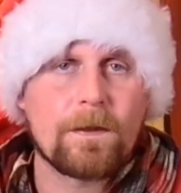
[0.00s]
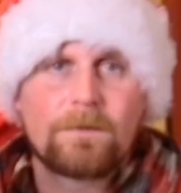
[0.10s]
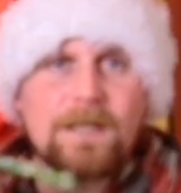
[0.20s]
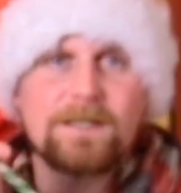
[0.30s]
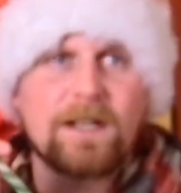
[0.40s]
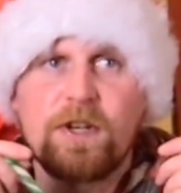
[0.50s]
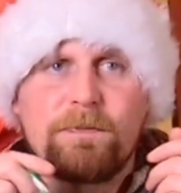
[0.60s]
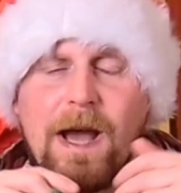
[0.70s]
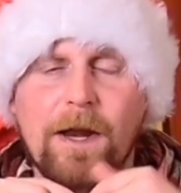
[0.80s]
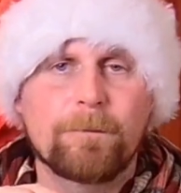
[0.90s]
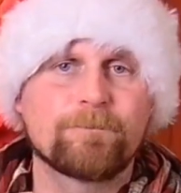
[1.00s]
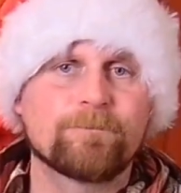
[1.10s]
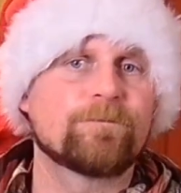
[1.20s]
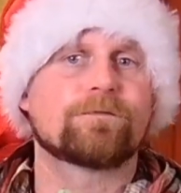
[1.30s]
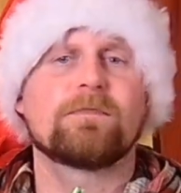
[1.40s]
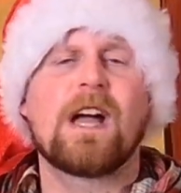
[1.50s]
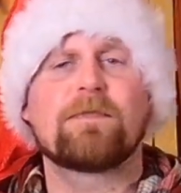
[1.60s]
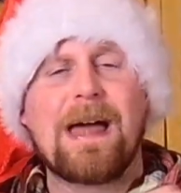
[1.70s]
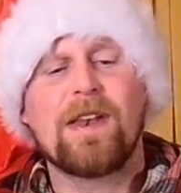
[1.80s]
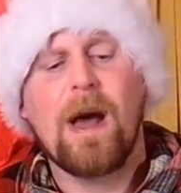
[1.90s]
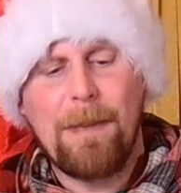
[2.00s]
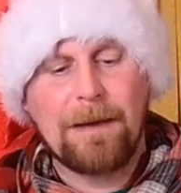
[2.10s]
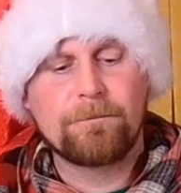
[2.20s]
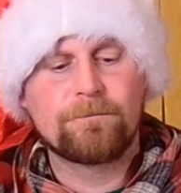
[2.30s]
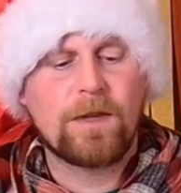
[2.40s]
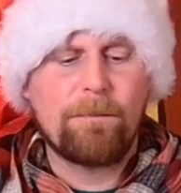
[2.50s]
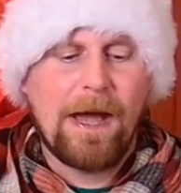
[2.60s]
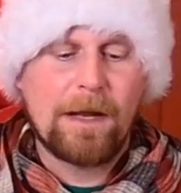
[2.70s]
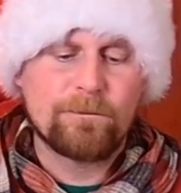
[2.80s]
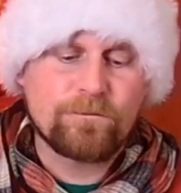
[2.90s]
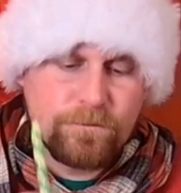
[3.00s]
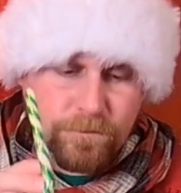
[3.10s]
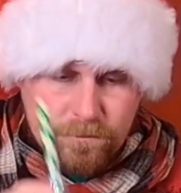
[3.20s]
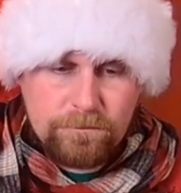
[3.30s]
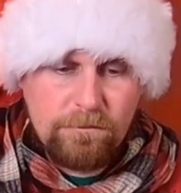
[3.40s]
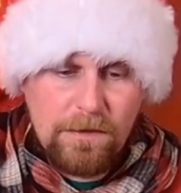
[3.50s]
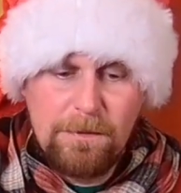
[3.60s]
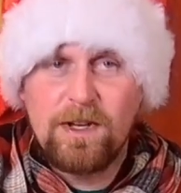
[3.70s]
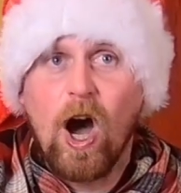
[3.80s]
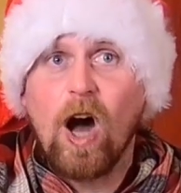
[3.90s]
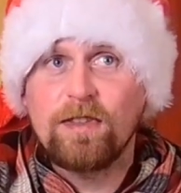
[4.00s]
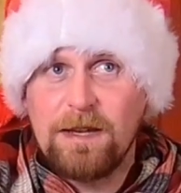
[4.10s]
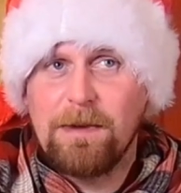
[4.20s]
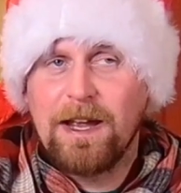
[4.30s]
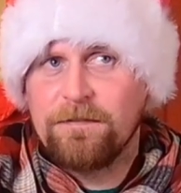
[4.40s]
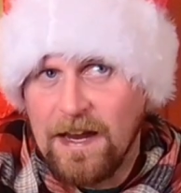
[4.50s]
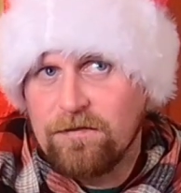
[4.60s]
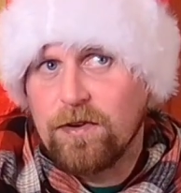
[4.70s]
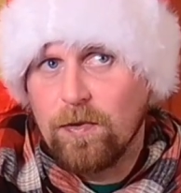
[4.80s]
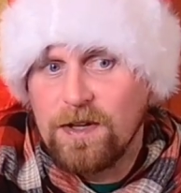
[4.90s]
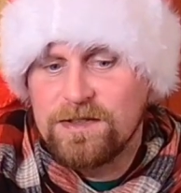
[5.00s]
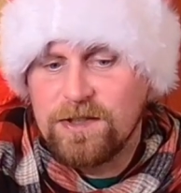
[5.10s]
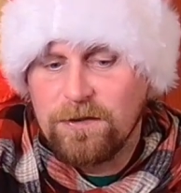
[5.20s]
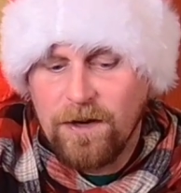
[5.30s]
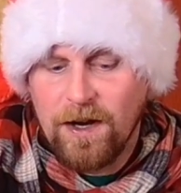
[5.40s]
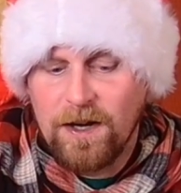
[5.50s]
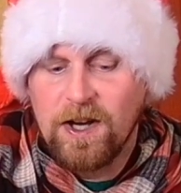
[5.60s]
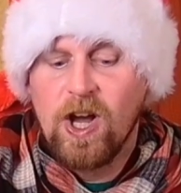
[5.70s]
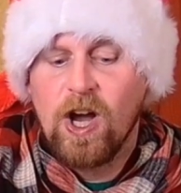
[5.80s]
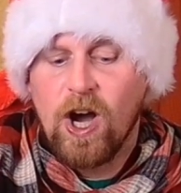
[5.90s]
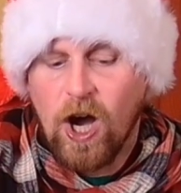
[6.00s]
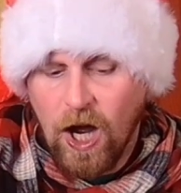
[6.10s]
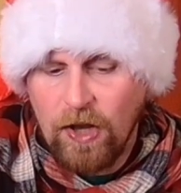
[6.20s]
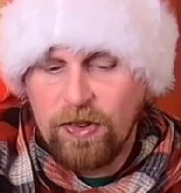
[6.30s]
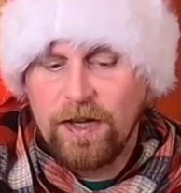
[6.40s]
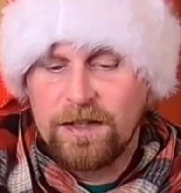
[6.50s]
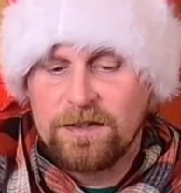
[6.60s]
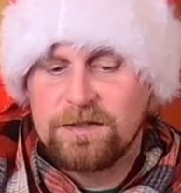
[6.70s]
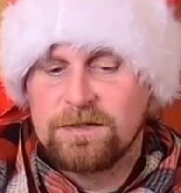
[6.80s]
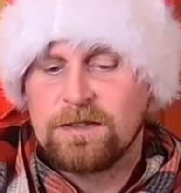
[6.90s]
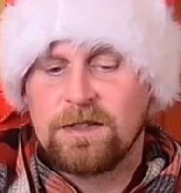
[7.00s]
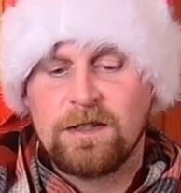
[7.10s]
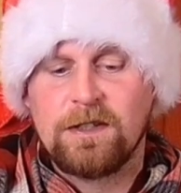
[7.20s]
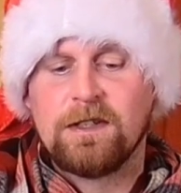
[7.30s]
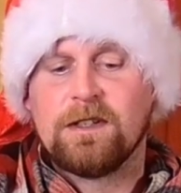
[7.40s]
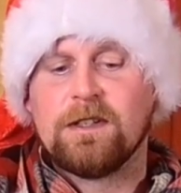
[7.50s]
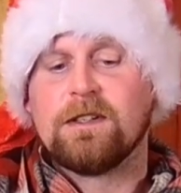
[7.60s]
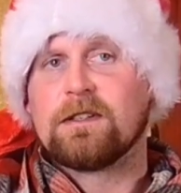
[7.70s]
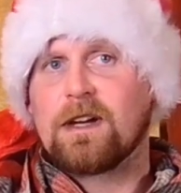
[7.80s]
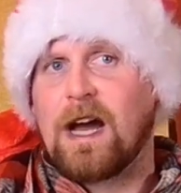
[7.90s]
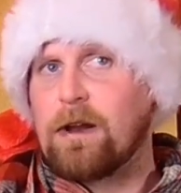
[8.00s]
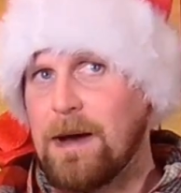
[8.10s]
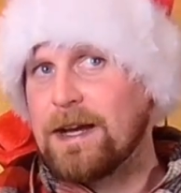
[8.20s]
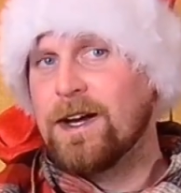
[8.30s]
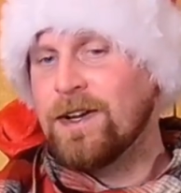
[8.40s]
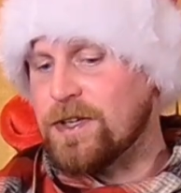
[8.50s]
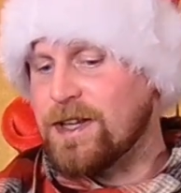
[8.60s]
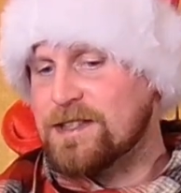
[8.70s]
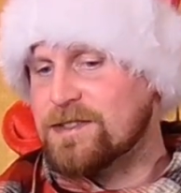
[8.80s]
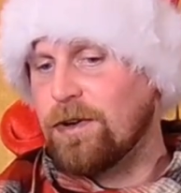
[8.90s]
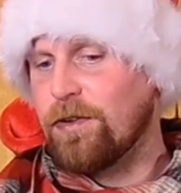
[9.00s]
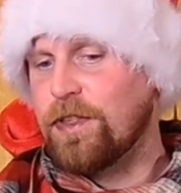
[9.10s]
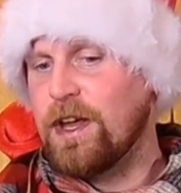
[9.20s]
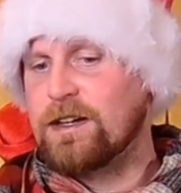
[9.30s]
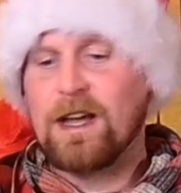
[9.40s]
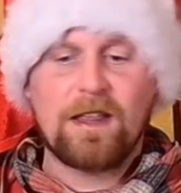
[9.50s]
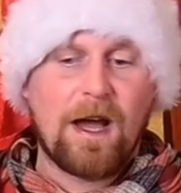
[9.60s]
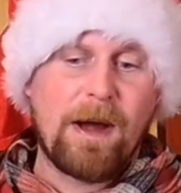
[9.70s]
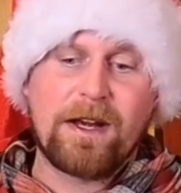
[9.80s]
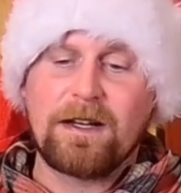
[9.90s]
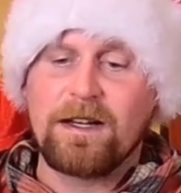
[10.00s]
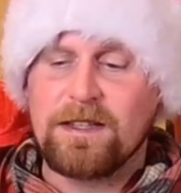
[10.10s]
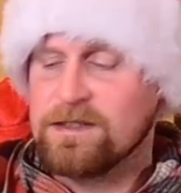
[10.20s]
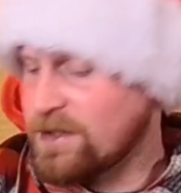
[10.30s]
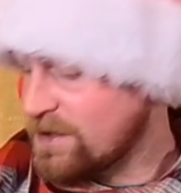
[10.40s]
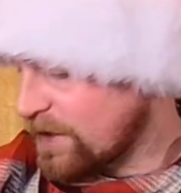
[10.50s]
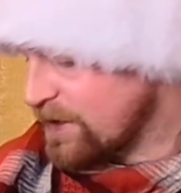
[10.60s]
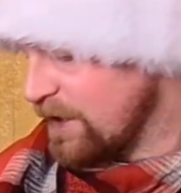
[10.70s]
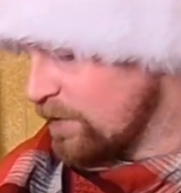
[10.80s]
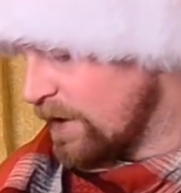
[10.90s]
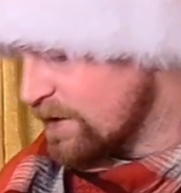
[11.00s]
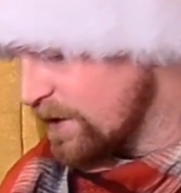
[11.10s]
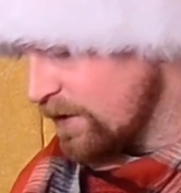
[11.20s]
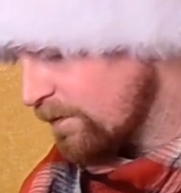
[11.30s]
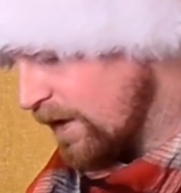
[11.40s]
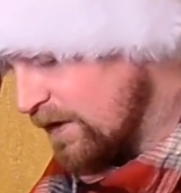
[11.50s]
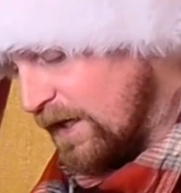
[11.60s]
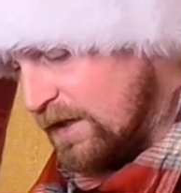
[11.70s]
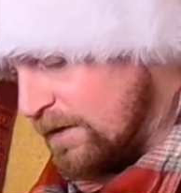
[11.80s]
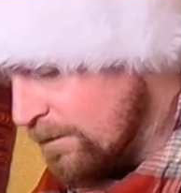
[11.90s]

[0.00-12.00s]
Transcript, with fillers: Tastes like onion powder. Not bad, not bad, not bad. Oddly, my favorite one so far. Oddly. I don't mind onion. That's the whole thing. Like I might not like the, the sardine one too, but like